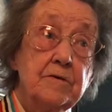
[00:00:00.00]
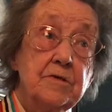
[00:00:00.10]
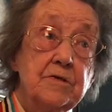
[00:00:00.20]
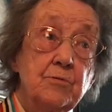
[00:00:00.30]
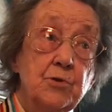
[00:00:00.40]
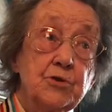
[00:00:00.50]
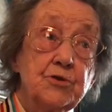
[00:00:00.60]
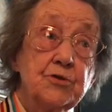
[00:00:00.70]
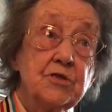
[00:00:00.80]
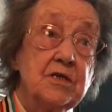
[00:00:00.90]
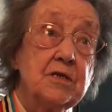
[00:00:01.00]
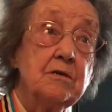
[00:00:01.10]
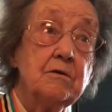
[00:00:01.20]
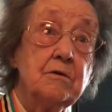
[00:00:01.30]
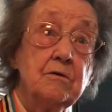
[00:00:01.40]
it was a
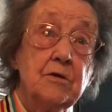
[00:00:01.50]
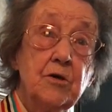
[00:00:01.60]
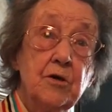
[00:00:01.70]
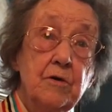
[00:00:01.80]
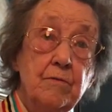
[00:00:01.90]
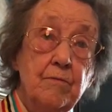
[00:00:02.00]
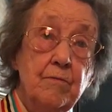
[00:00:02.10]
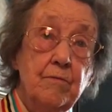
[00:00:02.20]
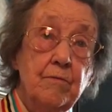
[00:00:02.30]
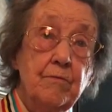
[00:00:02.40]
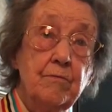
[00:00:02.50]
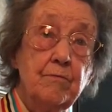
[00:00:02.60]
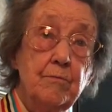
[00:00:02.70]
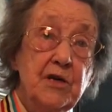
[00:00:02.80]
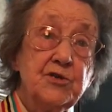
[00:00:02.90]
real
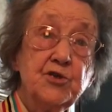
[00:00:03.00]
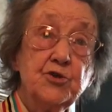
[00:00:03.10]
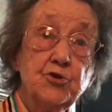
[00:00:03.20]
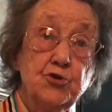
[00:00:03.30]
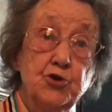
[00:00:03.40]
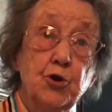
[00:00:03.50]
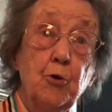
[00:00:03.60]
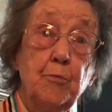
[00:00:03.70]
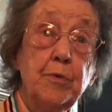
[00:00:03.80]
much job.